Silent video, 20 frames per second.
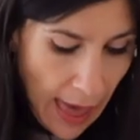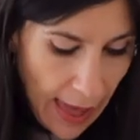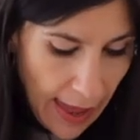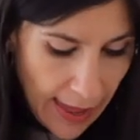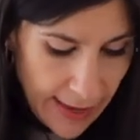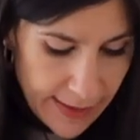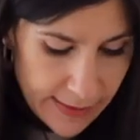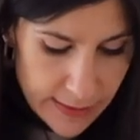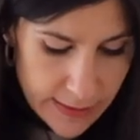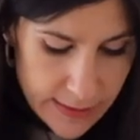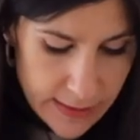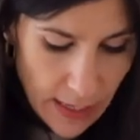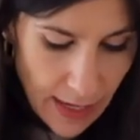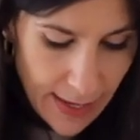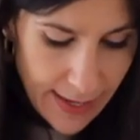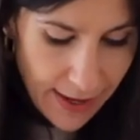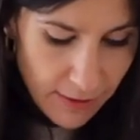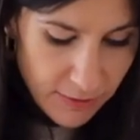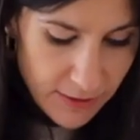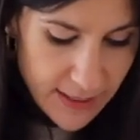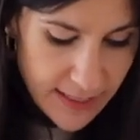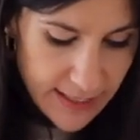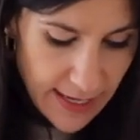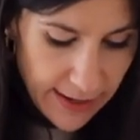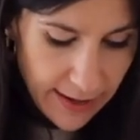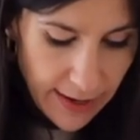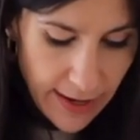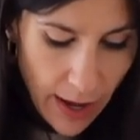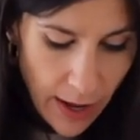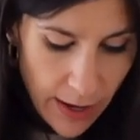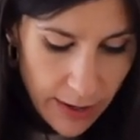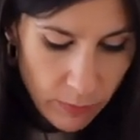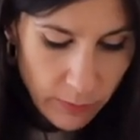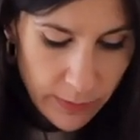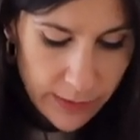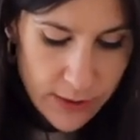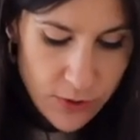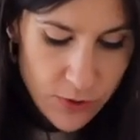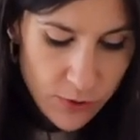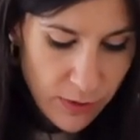And I have to say, I
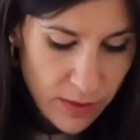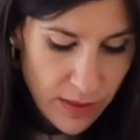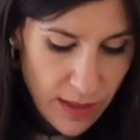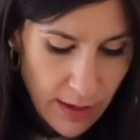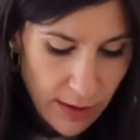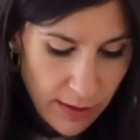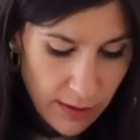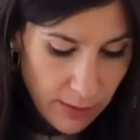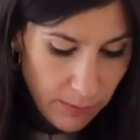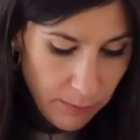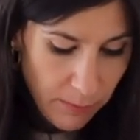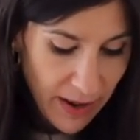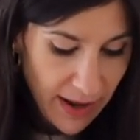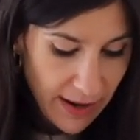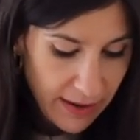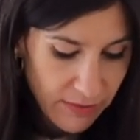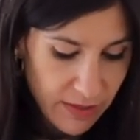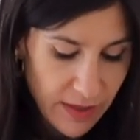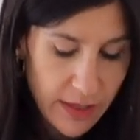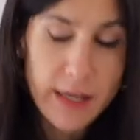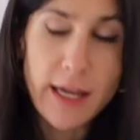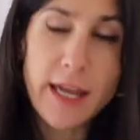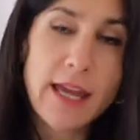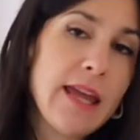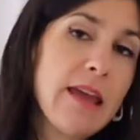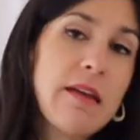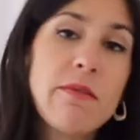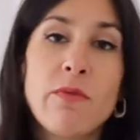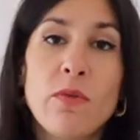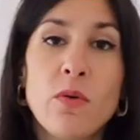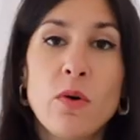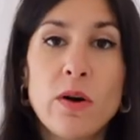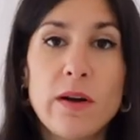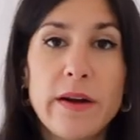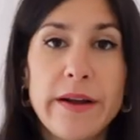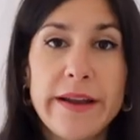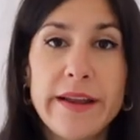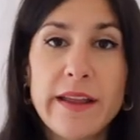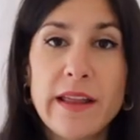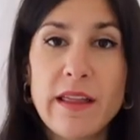really do think part of the key for
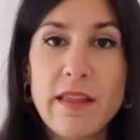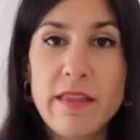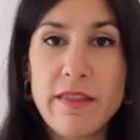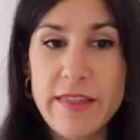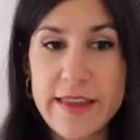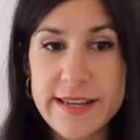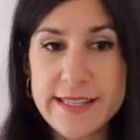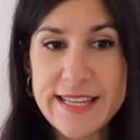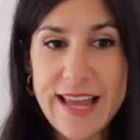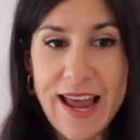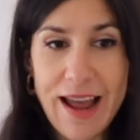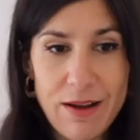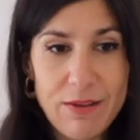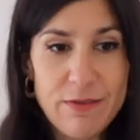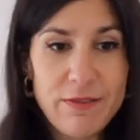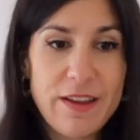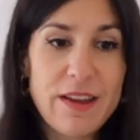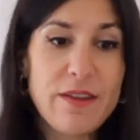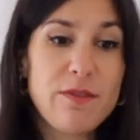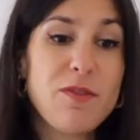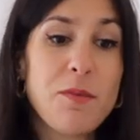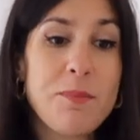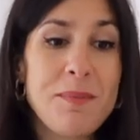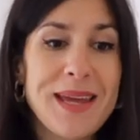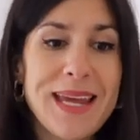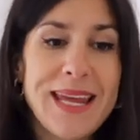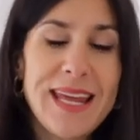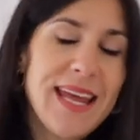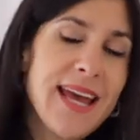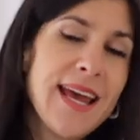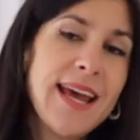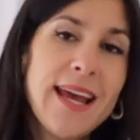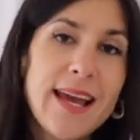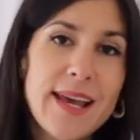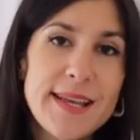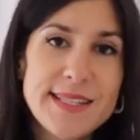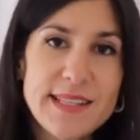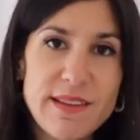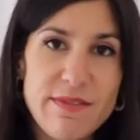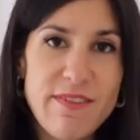this outfit for me
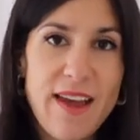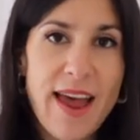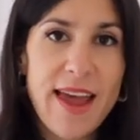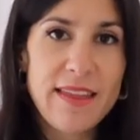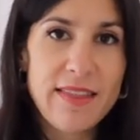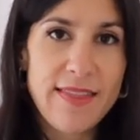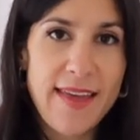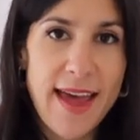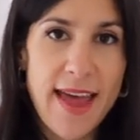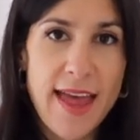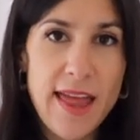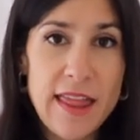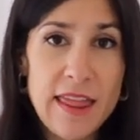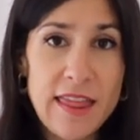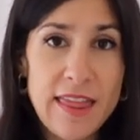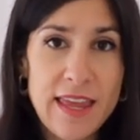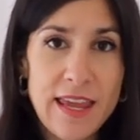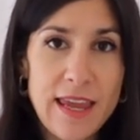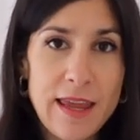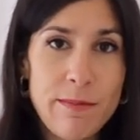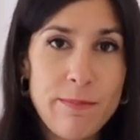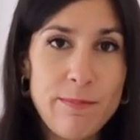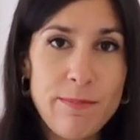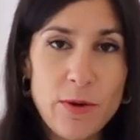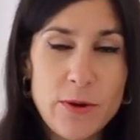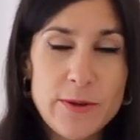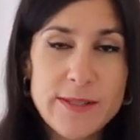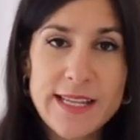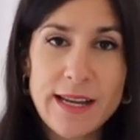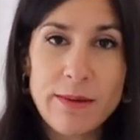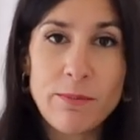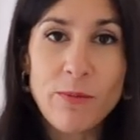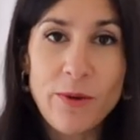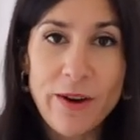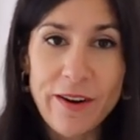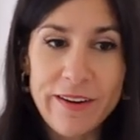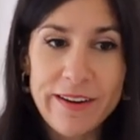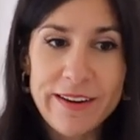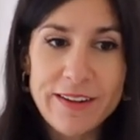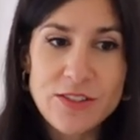is the fact that the boots I'm
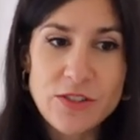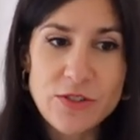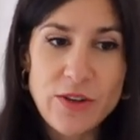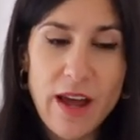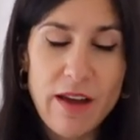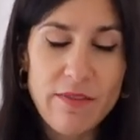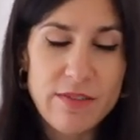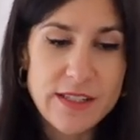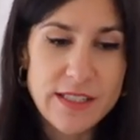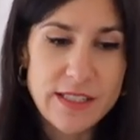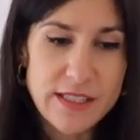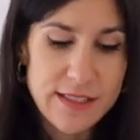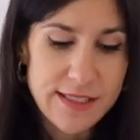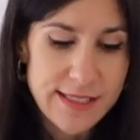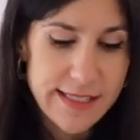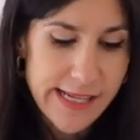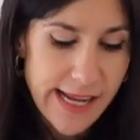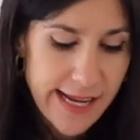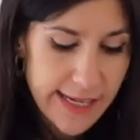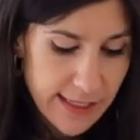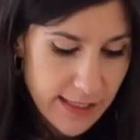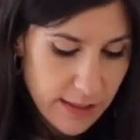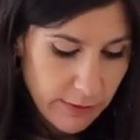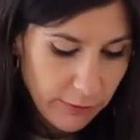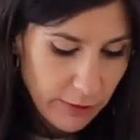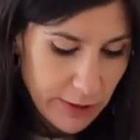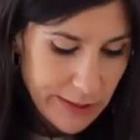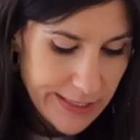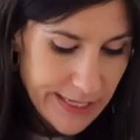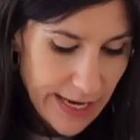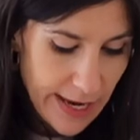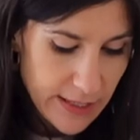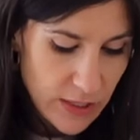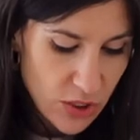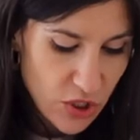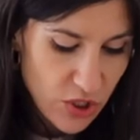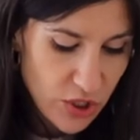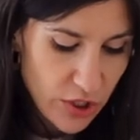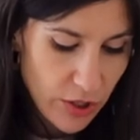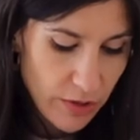wearing do have a slightly different
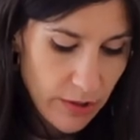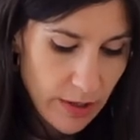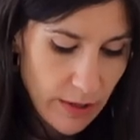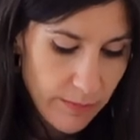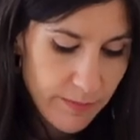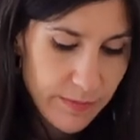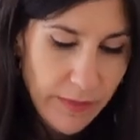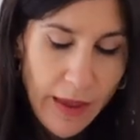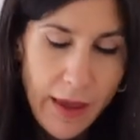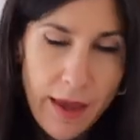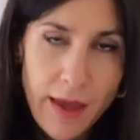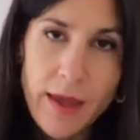texture to them.